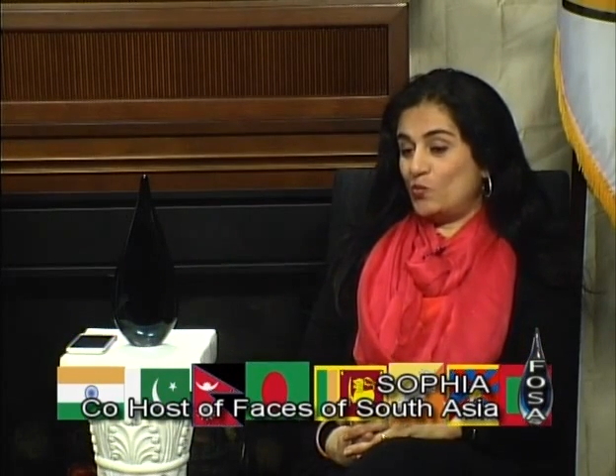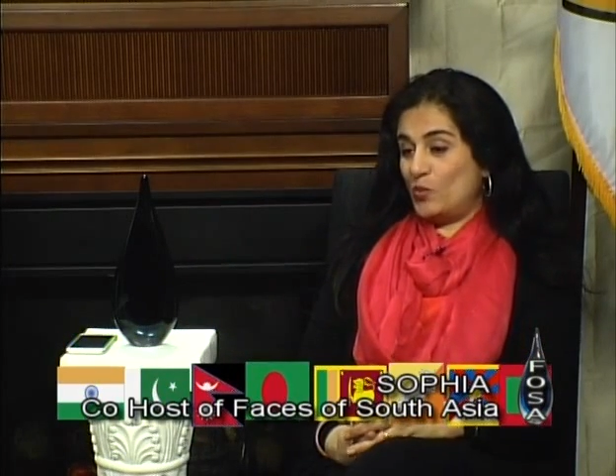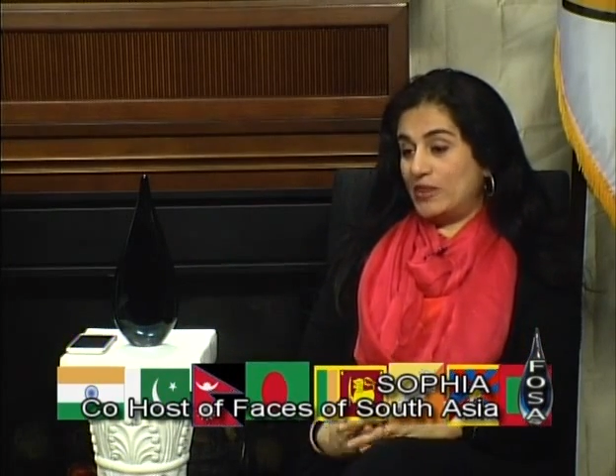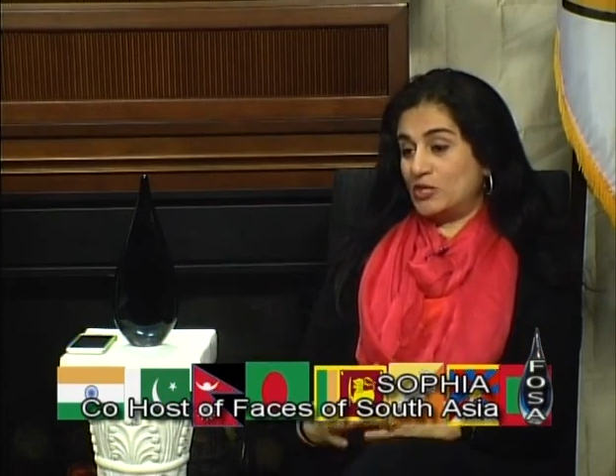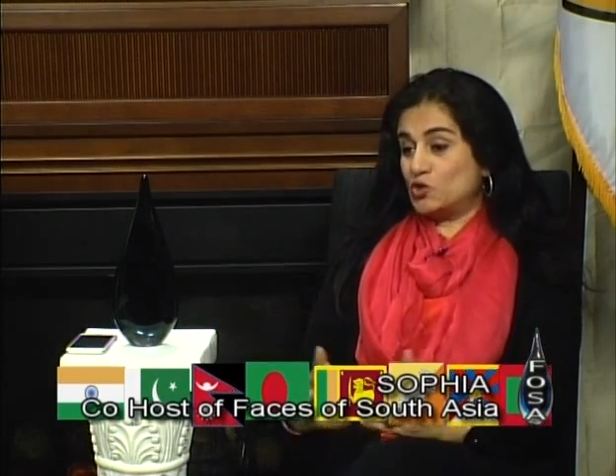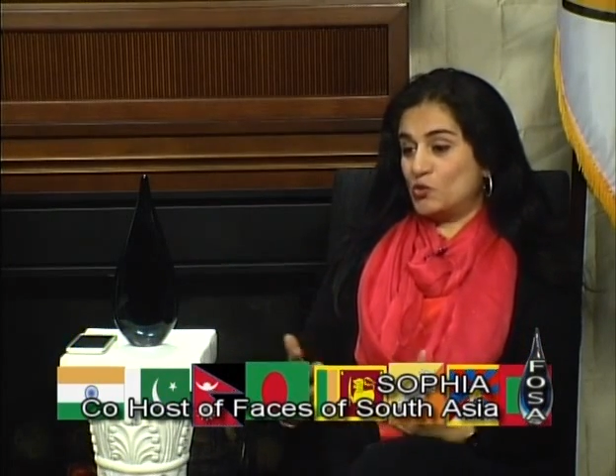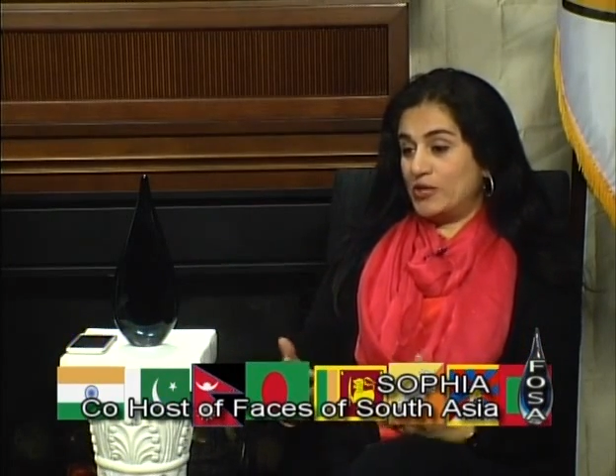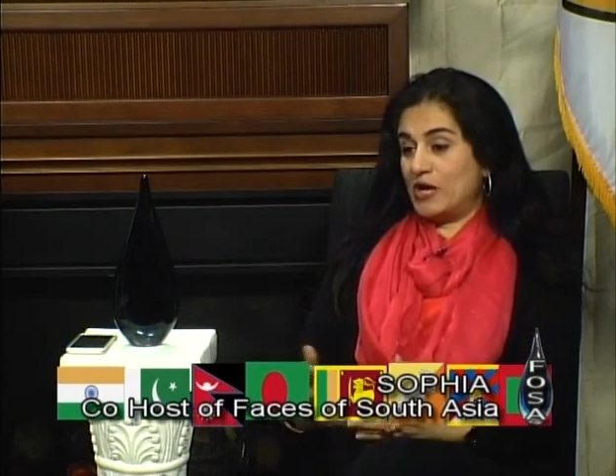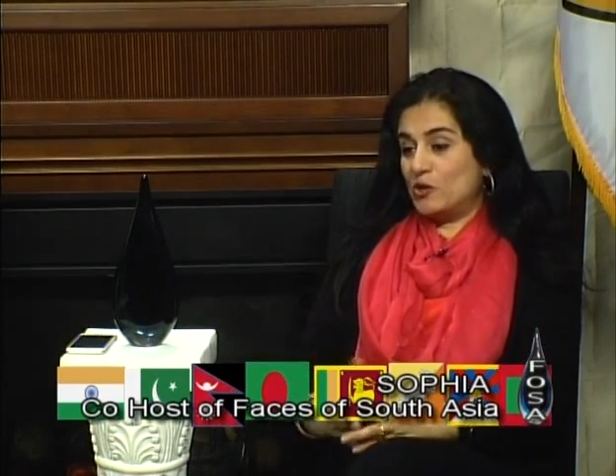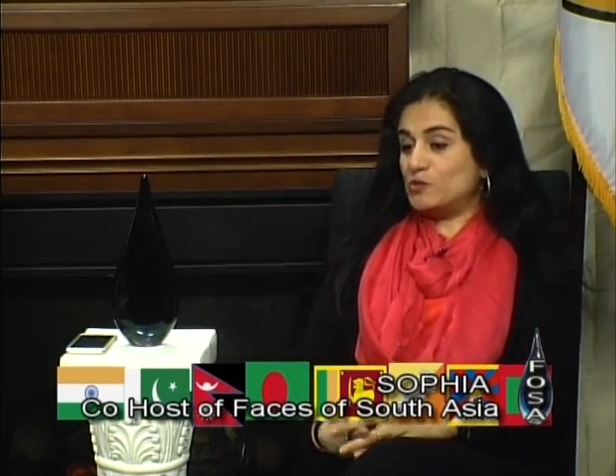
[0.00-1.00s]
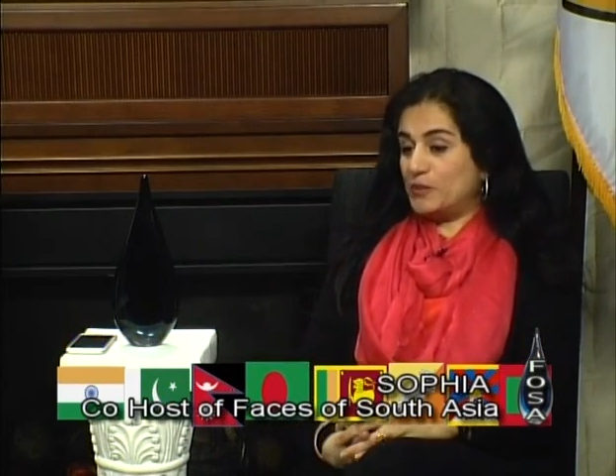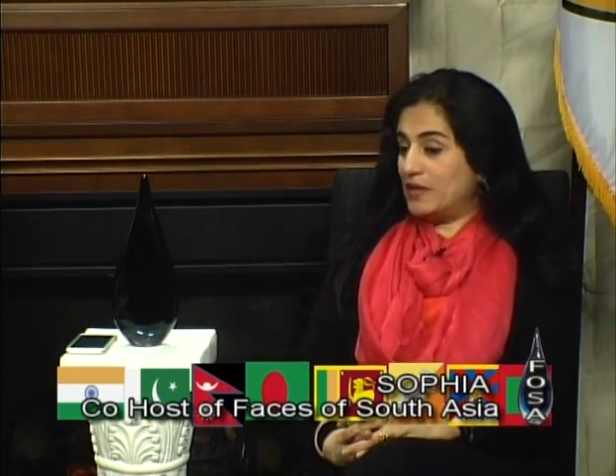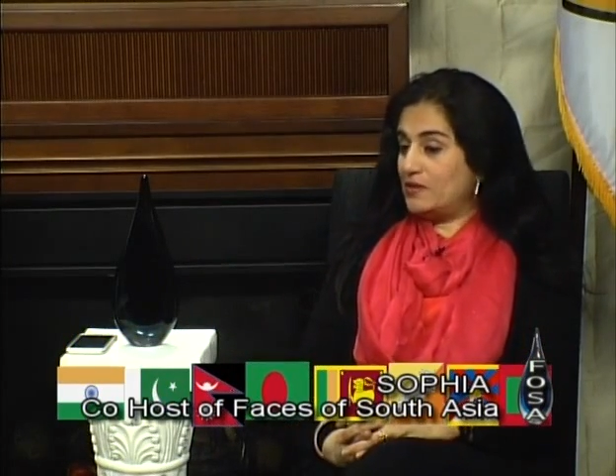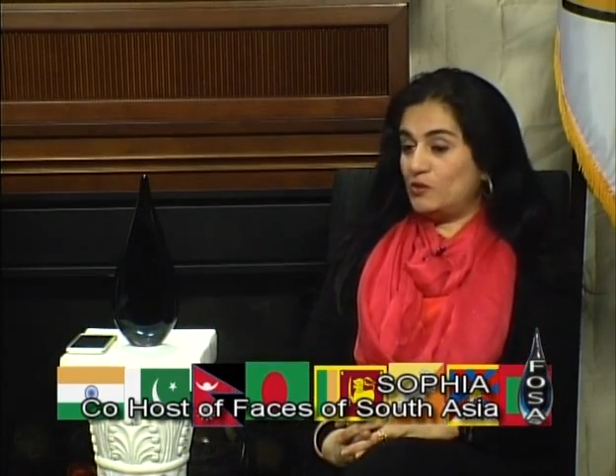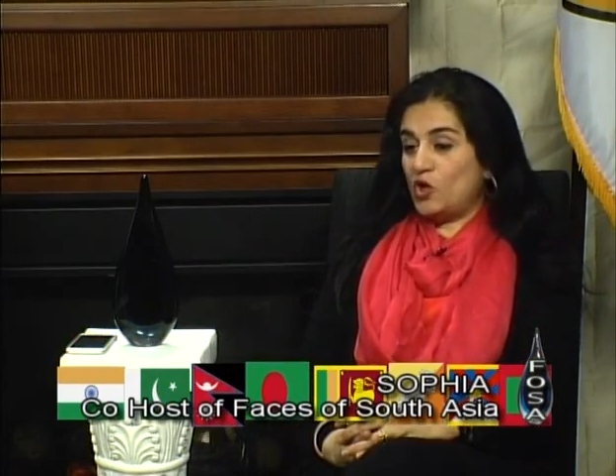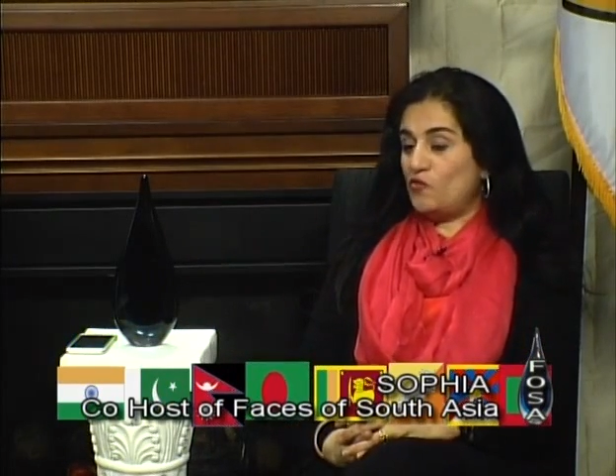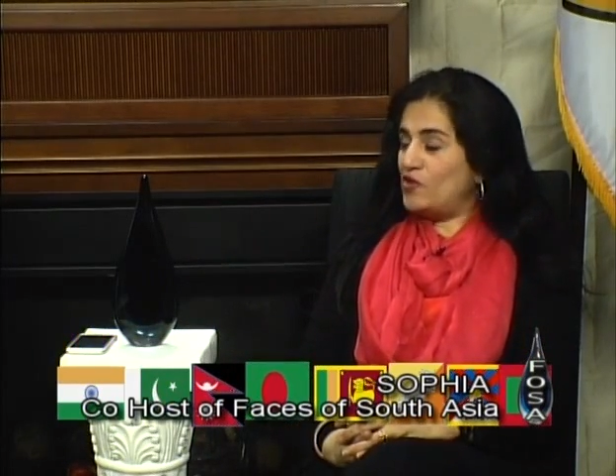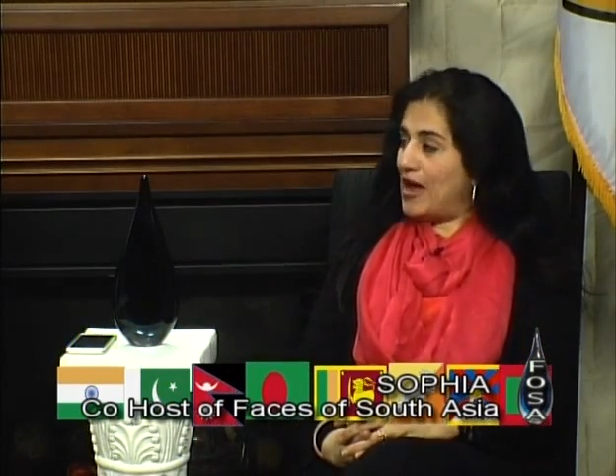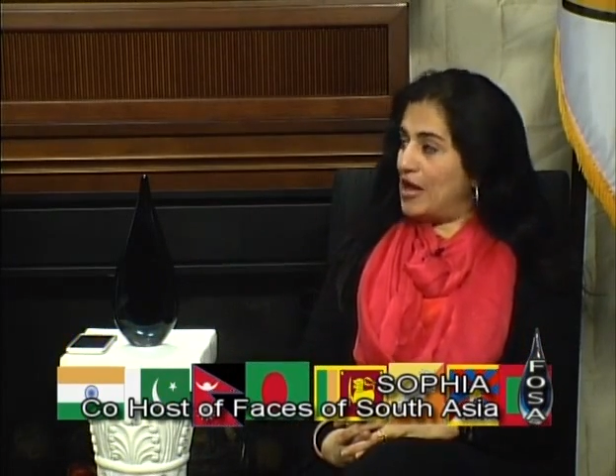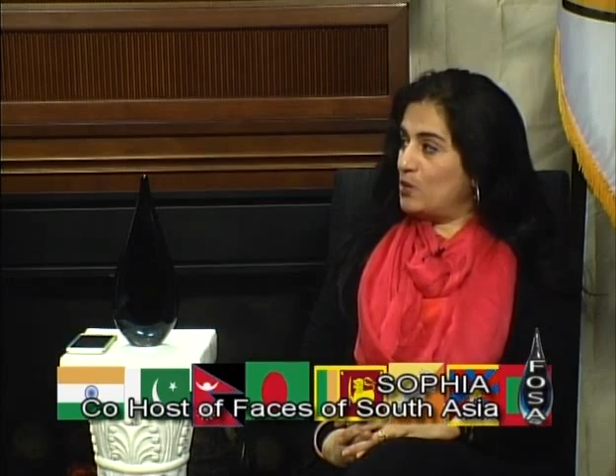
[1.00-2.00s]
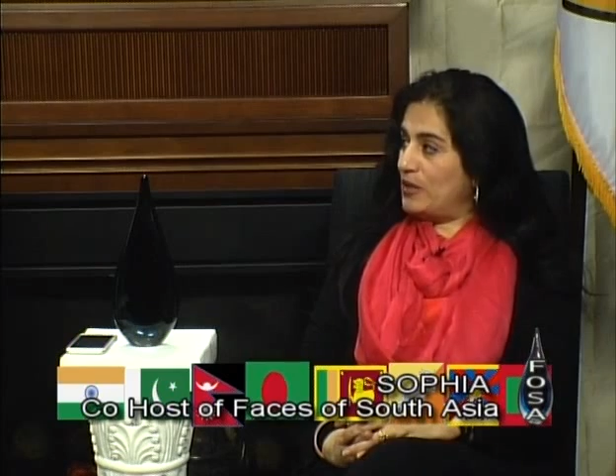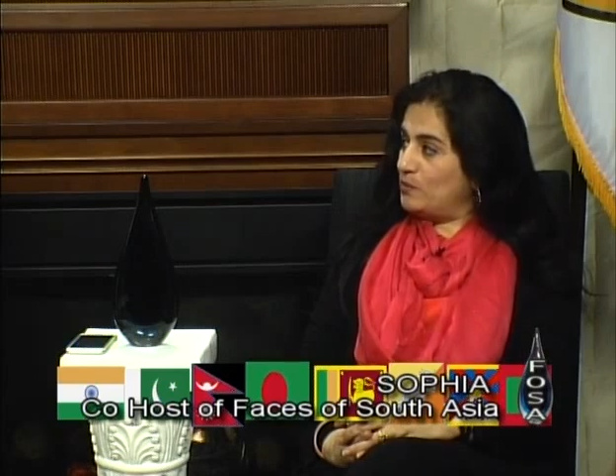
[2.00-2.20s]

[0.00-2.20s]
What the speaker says: when the story goes, but not for Halloween.